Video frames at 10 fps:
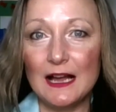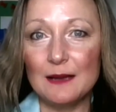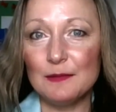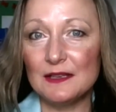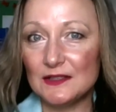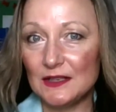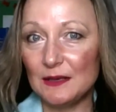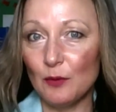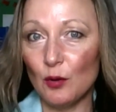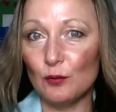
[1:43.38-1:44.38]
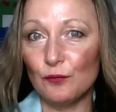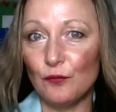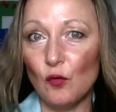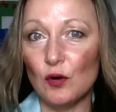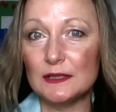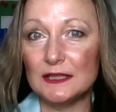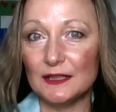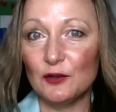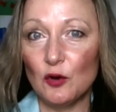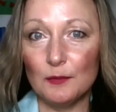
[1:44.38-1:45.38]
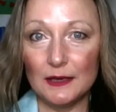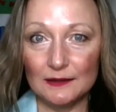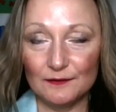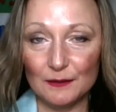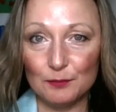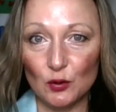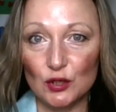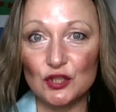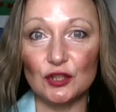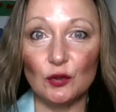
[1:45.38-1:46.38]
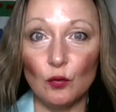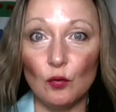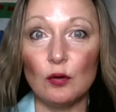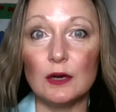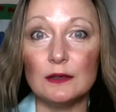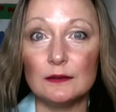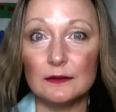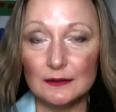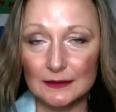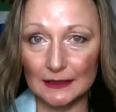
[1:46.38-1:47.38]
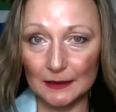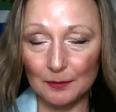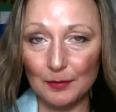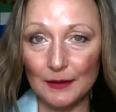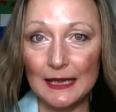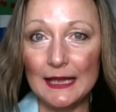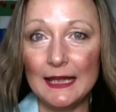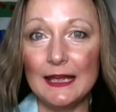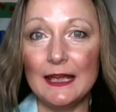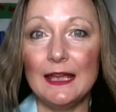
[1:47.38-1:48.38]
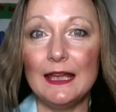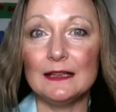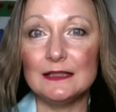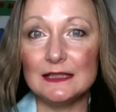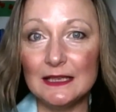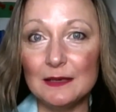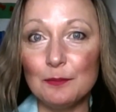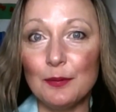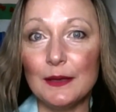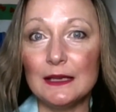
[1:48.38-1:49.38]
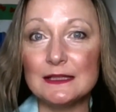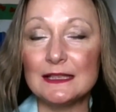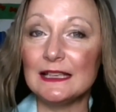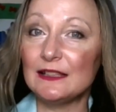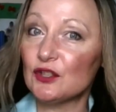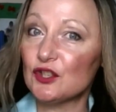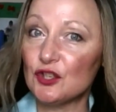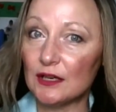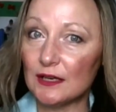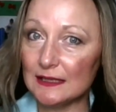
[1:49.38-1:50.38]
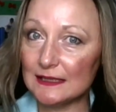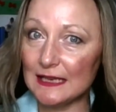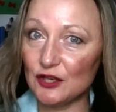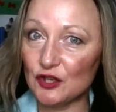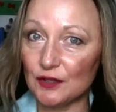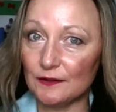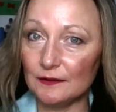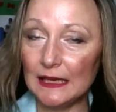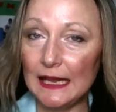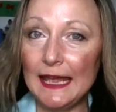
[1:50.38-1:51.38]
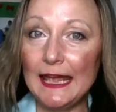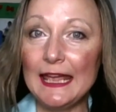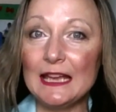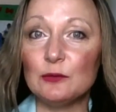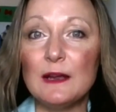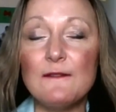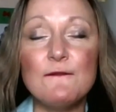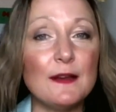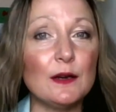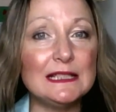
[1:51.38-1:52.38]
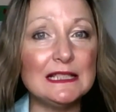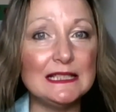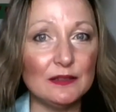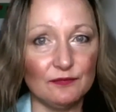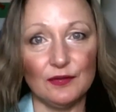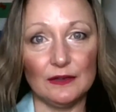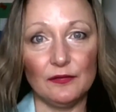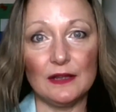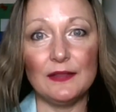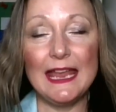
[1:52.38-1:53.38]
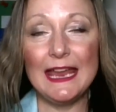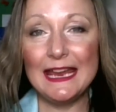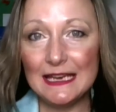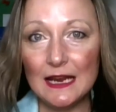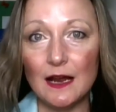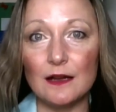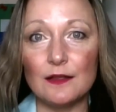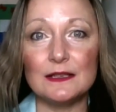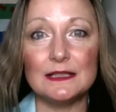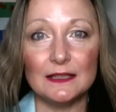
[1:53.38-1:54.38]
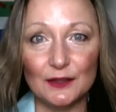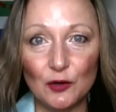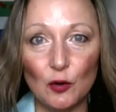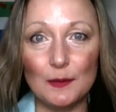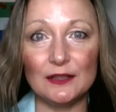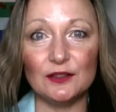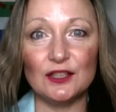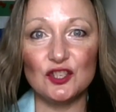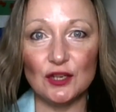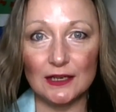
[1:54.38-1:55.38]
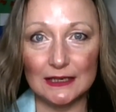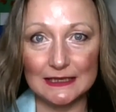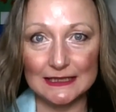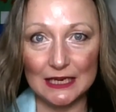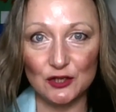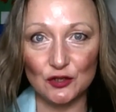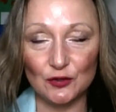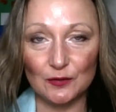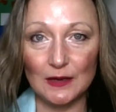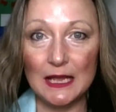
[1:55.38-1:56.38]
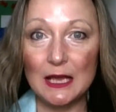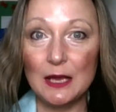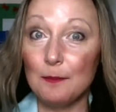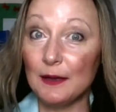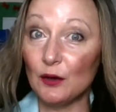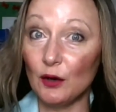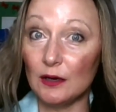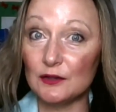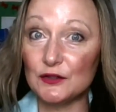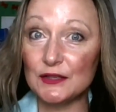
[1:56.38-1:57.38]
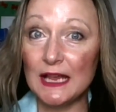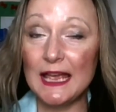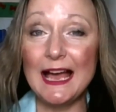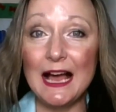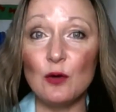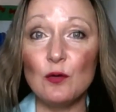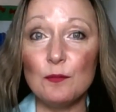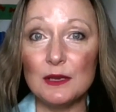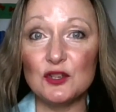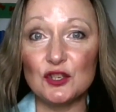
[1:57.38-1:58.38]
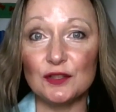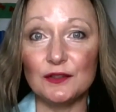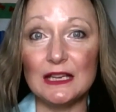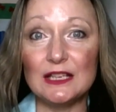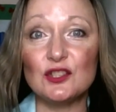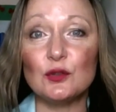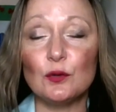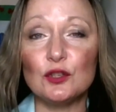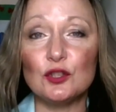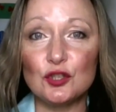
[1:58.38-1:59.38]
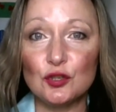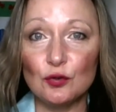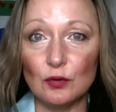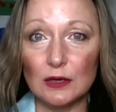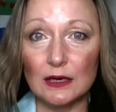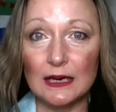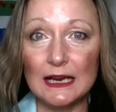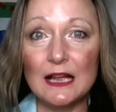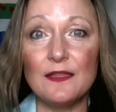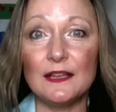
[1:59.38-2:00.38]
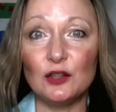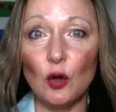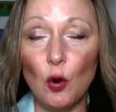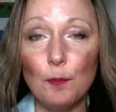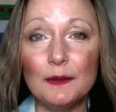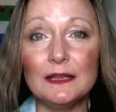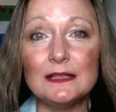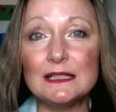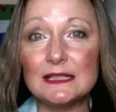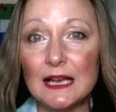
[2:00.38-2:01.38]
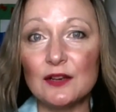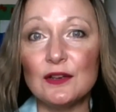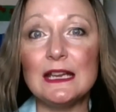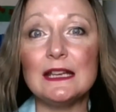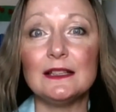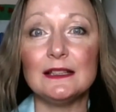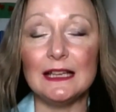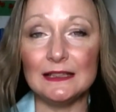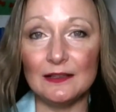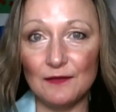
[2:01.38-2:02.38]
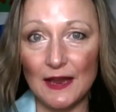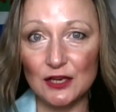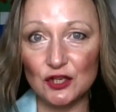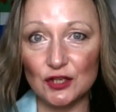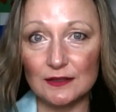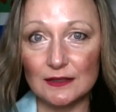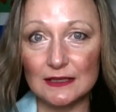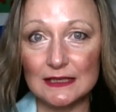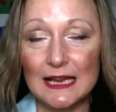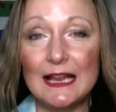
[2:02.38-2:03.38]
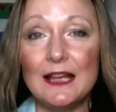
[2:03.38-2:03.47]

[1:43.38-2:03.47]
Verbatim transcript: I'm the CMO for Telecom Infra Project, or TIP. And TIP is an industry organization, and we're very different than any other telecom industry organization because our mission is to ensure that open and disaggregated innovations,